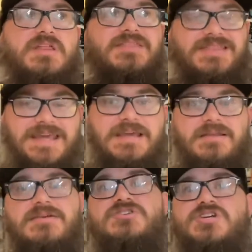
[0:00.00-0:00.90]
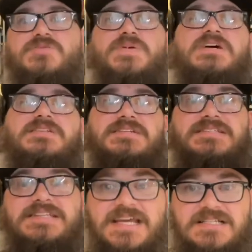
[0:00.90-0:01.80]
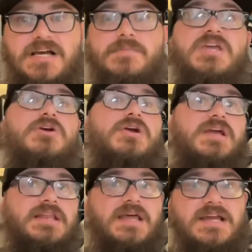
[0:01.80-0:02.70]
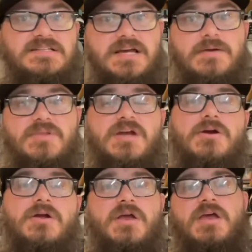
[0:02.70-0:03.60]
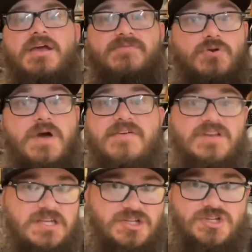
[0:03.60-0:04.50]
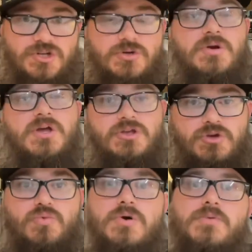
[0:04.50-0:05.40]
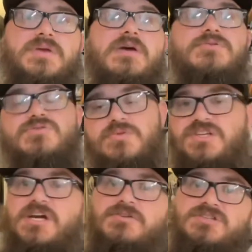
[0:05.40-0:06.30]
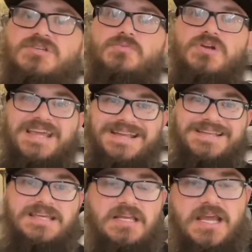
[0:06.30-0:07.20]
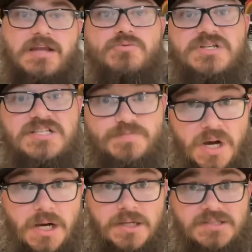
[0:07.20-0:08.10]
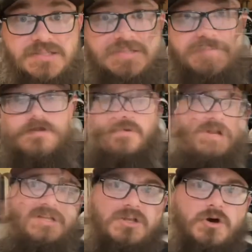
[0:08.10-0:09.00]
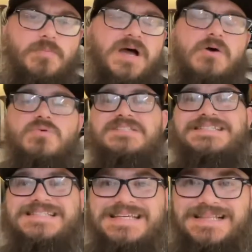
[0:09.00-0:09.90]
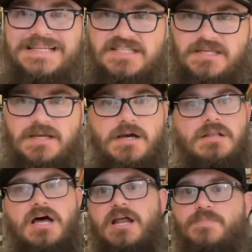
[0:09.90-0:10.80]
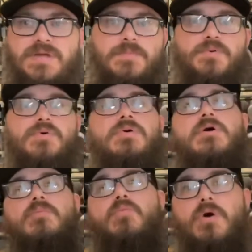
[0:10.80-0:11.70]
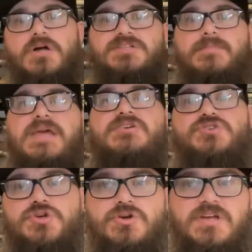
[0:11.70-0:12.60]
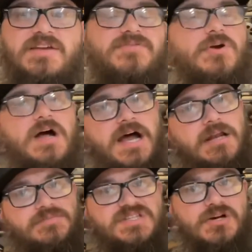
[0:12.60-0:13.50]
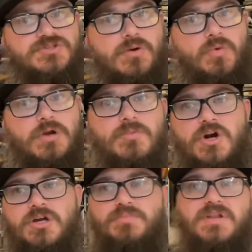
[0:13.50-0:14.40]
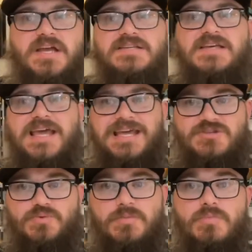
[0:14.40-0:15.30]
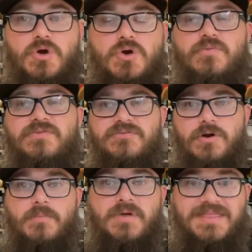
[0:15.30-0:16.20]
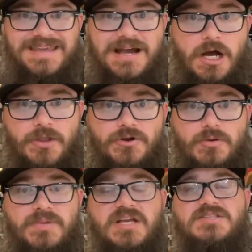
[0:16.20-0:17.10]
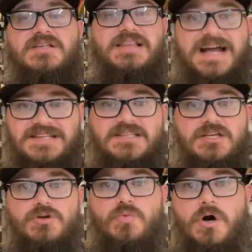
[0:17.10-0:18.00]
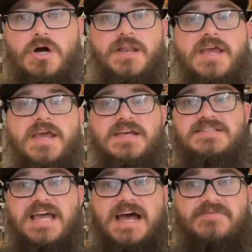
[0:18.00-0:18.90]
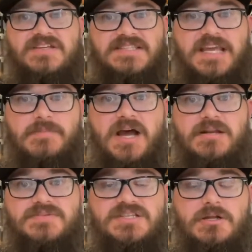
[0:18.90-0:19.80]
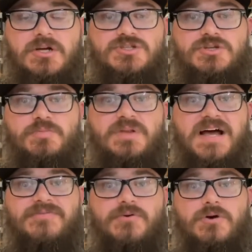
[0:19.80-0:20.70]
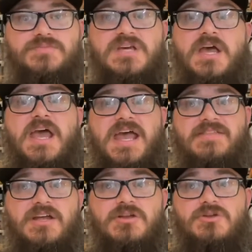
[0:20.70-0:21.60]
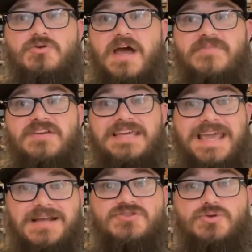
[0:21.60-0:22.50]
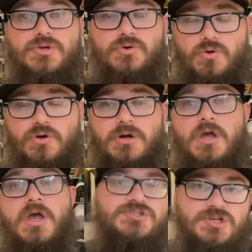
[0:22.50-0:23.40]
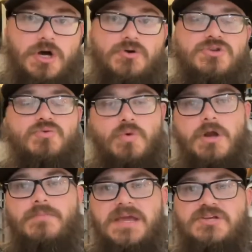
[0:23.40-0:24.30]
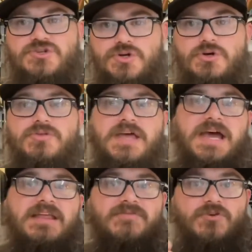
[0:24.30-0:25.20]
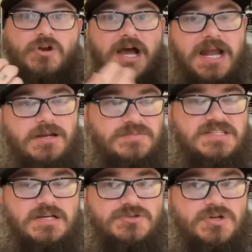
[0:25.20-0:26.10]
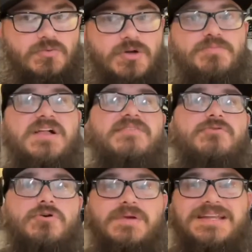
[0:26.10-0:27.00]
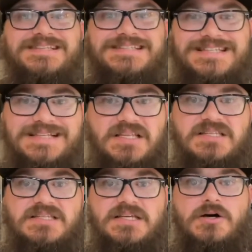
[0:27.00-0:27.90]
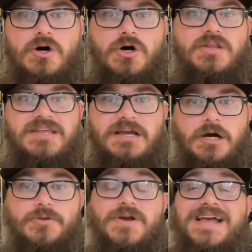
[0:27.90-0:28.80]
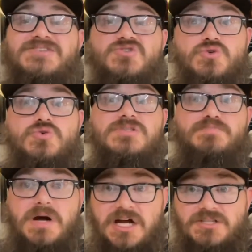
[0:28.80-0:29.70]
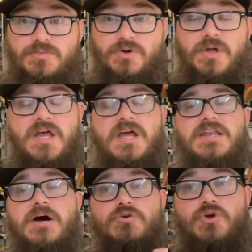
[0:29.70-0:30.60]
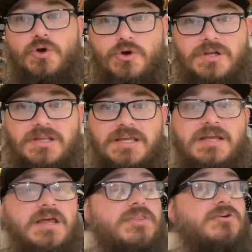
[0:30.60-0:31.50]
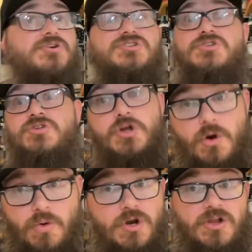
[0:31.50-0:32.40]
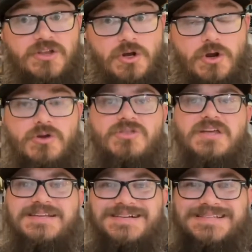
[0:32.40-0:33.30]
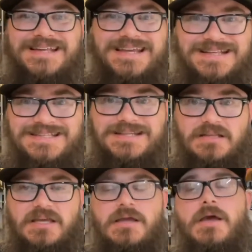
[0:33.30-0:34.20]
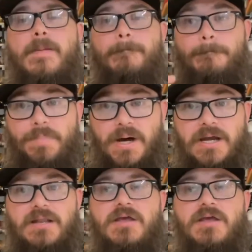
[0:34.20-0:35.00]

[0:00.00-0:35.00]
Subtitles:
think that just because it's daytime here and nighttime there, if you have an issue, you will be able to reach out to someone and get a response. Next thing I wanted to know about was delisting. A lot of people want to make sure that if their item sells on one marketplace, it's removed from the other, because the last thing you want is to have the same item sell on two platforms and then you have to cancel an order. So you want to make sure that if your item sells on one platform, it is delisted on the other as soon as possible. Now, currently, there is no one on the earth that does it instantly, but